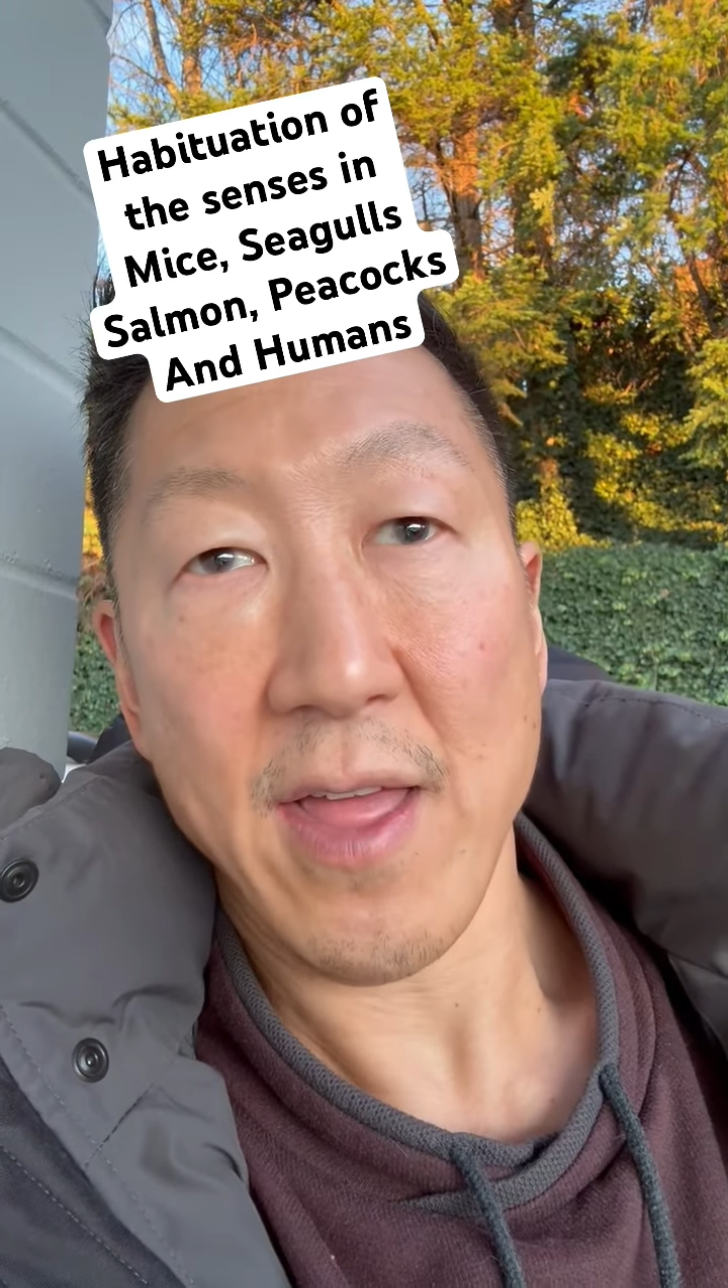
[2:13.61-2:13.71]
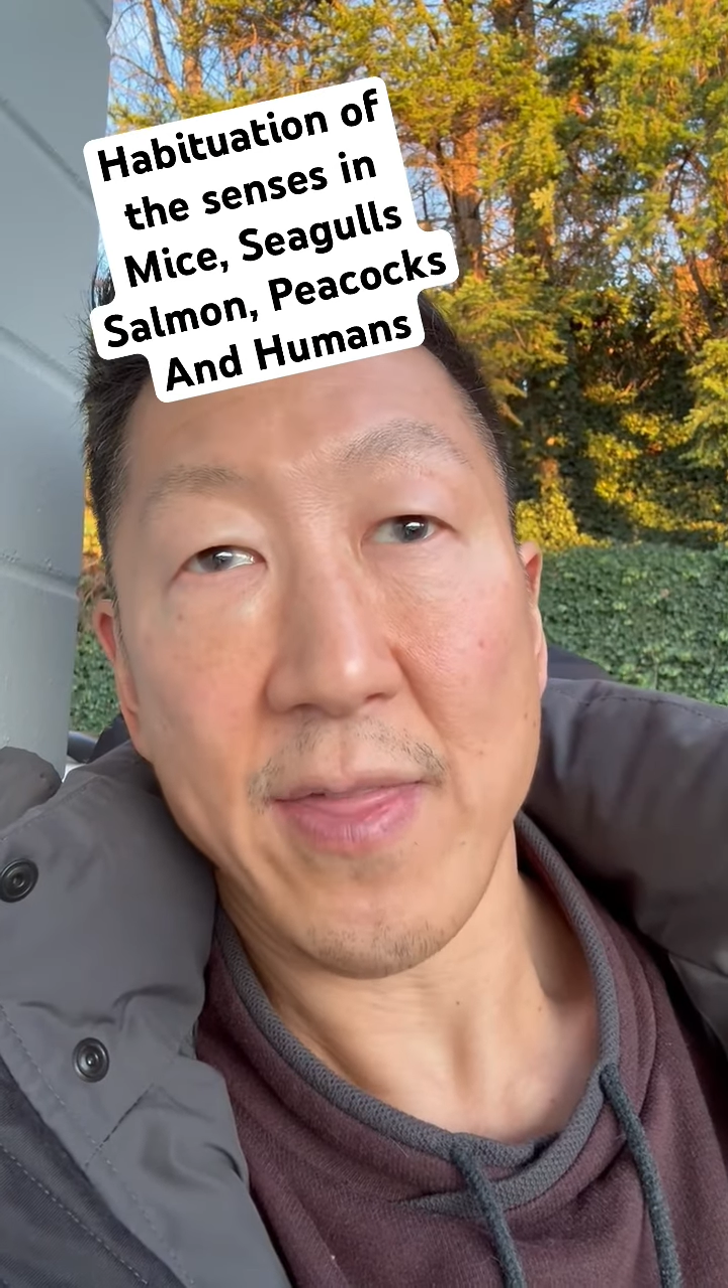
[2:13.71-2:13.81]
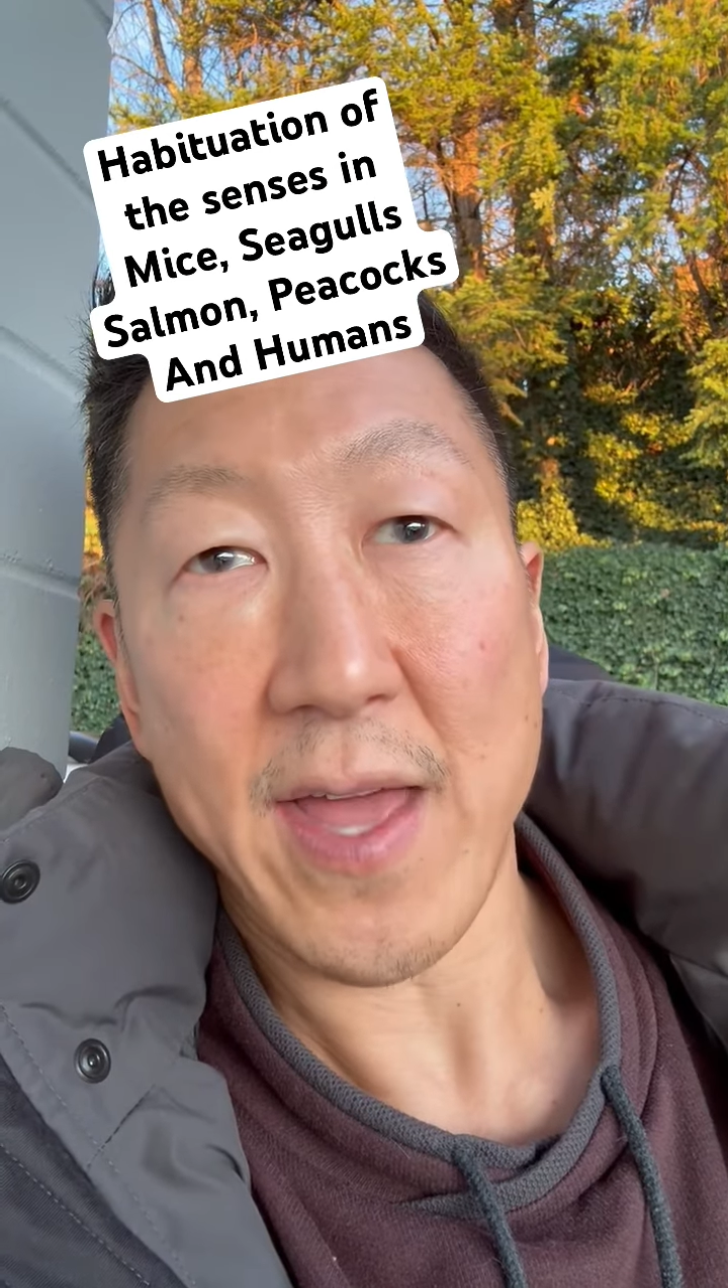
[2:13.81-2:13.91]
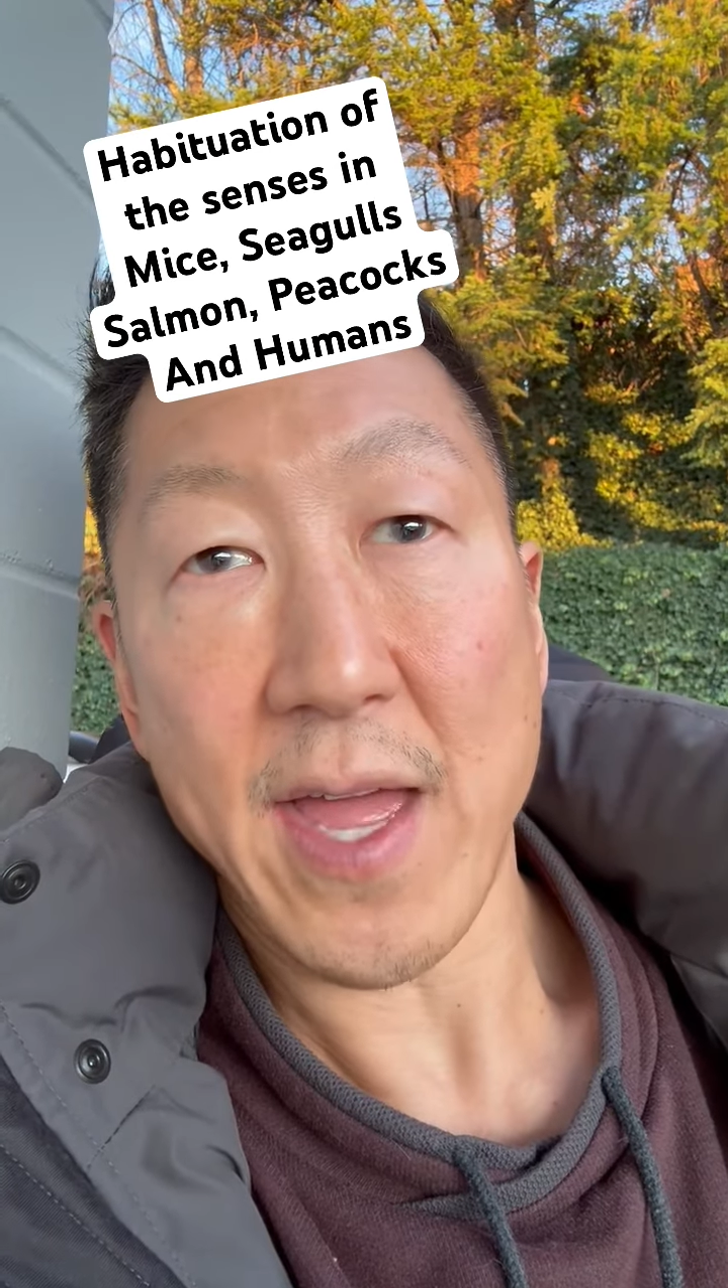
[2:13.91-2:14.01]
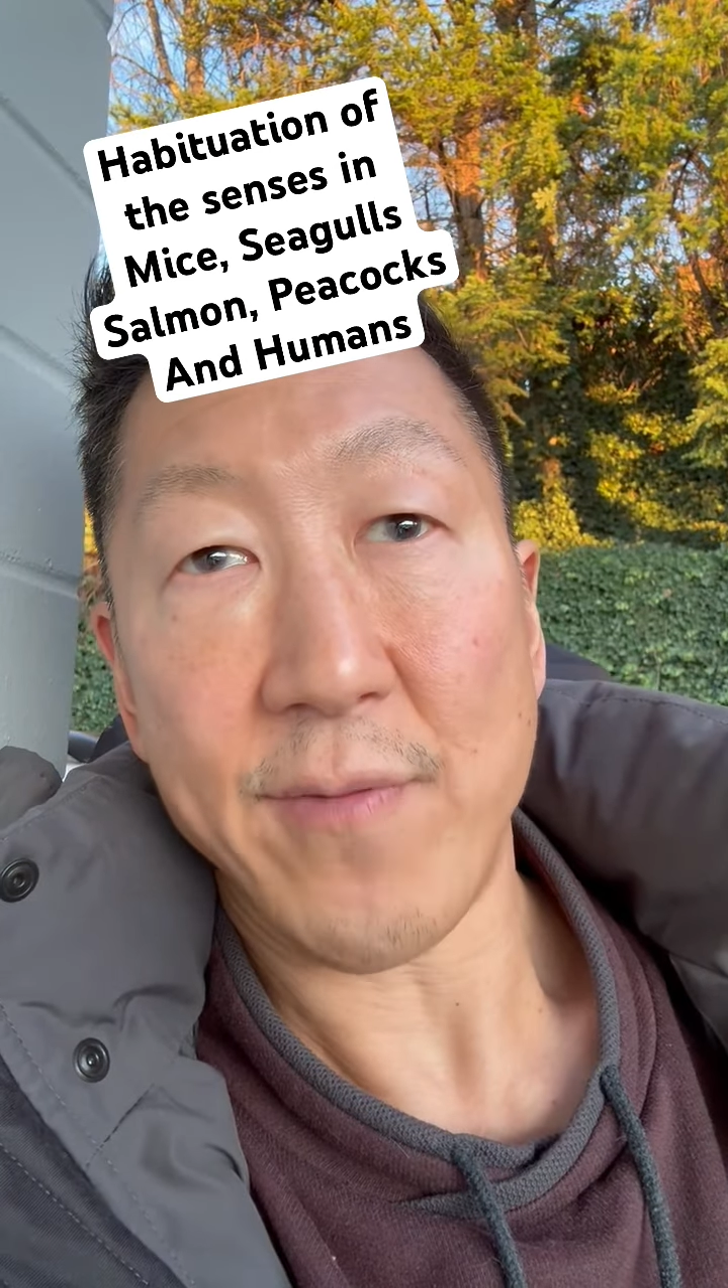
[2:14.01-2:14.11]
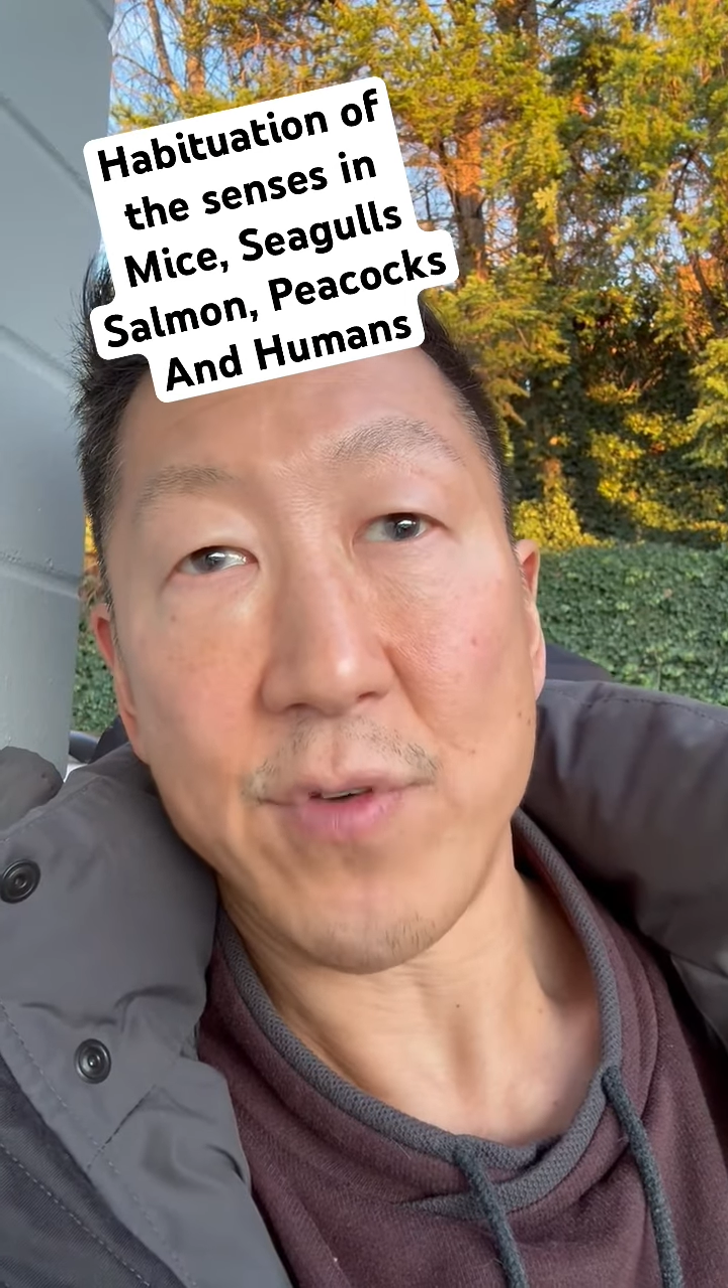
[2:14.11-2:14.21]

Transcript: that have